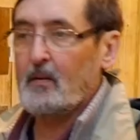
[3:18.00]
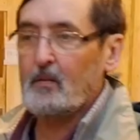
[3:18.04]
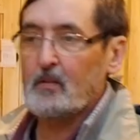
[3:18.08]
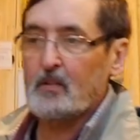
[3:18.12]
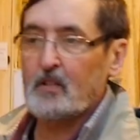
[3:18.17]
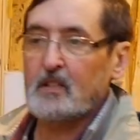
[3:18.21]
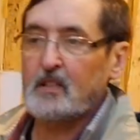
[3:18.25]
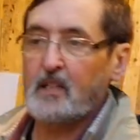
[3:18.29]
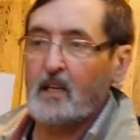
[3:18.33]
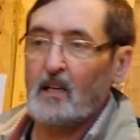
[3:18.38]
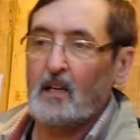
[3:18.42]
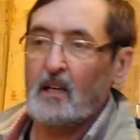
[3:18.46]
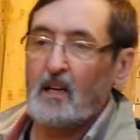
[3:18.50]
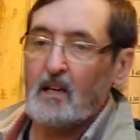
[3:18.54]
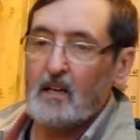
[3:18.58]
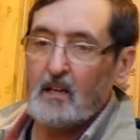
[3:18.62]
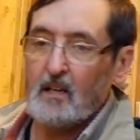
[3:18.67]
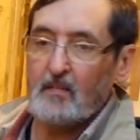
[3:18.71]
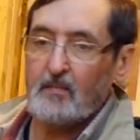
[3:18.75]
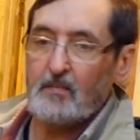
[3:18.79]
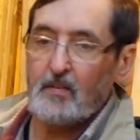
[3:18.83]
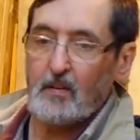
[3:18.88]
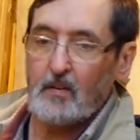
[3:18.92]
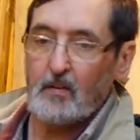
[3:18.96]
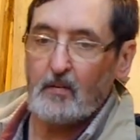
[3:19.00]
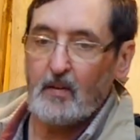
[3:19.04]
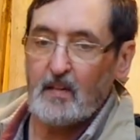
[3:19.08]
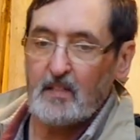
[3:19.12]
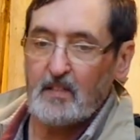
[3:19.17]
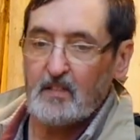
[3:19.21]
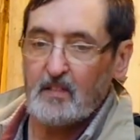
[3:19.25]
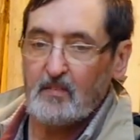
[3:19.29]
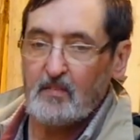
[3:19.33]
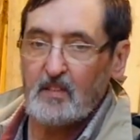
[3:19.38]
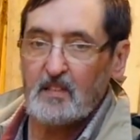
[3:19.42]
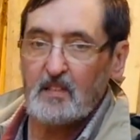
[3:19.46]
will stay like that for the
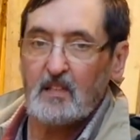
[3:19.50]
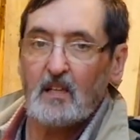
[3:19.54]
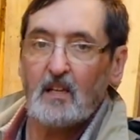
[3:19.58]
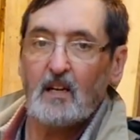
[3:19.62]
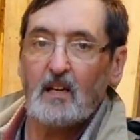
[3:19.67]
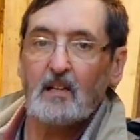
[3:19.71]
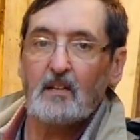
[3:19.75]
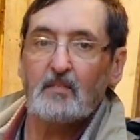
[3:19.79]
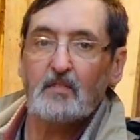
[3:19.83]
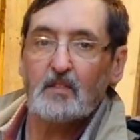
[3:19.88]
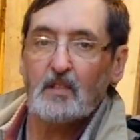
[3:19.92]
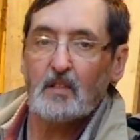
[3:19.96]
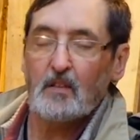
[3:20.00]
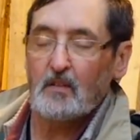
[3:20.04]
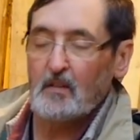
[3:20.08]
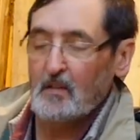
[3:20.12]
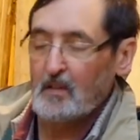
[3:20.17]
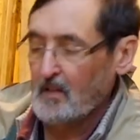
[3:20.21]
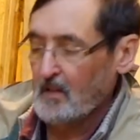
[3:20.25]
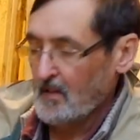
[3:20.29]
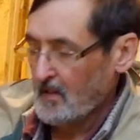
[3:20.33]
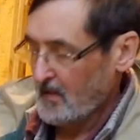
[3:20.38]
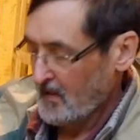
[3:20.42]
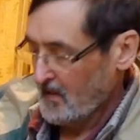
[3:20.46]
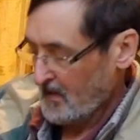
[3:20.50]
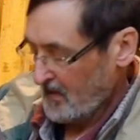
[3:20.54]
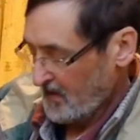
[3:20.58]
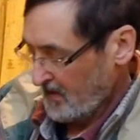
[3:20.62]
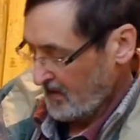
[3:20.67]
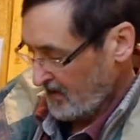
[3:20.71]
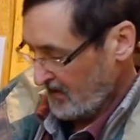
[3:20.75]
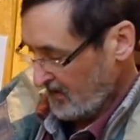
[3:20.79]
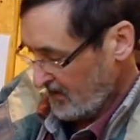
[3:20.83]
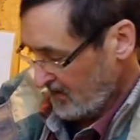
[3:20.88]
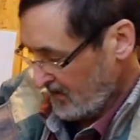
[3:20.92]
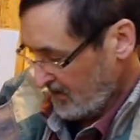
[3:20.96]
rest of its life, so
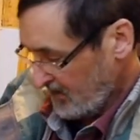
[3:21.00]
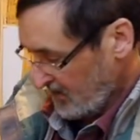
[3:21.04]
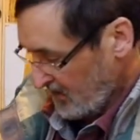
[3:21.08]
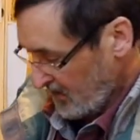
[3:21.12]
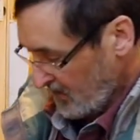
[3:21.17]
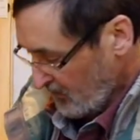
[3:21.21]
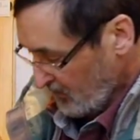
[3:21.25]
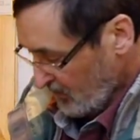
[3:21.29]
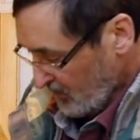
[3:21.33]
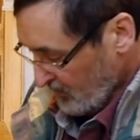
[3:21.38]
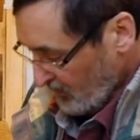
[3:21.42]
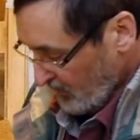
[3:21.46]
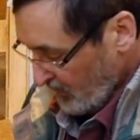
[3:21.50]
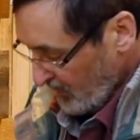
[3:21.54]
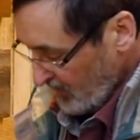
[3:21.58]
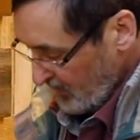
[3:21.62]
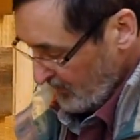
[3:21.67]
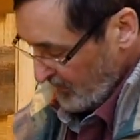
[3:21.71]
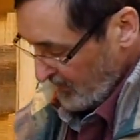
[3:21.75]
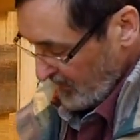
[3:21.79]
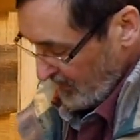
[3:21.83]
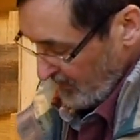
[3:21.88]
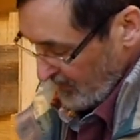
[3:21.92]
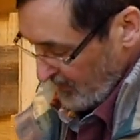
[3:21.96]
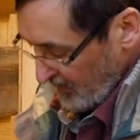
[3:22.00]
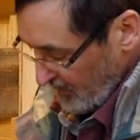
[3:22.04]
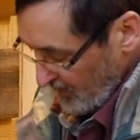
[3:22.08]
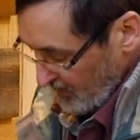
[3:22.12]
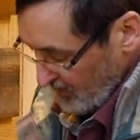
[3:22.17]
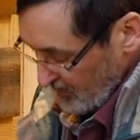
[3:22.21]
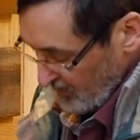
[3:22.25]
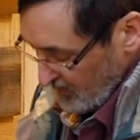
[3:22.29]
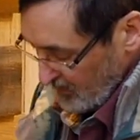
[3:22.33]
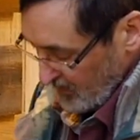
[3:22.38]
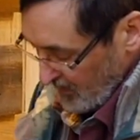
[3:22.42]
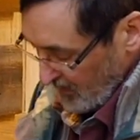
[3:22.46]
I wouldn't worry about
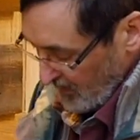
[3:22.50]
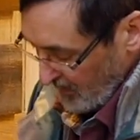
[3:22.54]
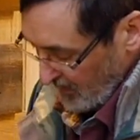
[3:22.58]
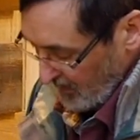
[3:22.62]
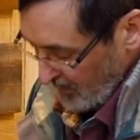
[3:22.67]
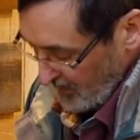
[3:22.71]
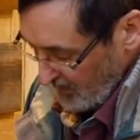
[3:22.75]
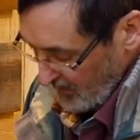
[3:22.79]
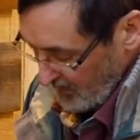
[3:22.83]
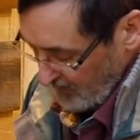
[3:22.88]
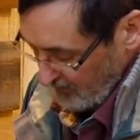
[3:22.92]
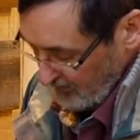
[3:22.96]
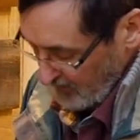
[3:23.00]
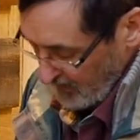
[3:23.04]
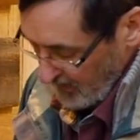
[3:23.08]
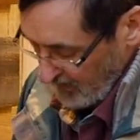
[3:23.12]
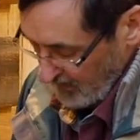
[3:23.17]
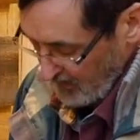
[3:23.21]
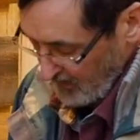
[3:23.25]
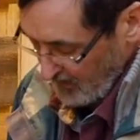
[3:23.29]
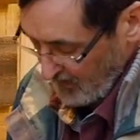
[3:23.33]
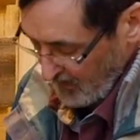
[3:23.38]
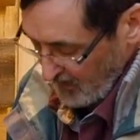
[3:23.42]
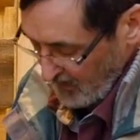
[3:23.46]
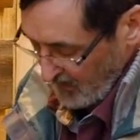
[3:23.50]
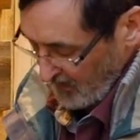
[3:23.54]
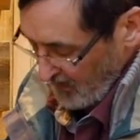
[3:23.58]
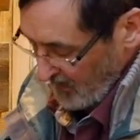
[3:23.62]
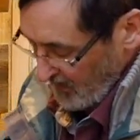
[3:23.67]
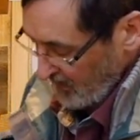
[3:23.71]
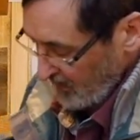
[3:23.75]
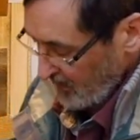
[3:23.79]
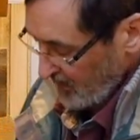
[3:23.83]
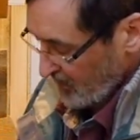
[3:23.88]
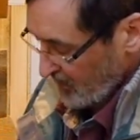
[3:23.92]
those. You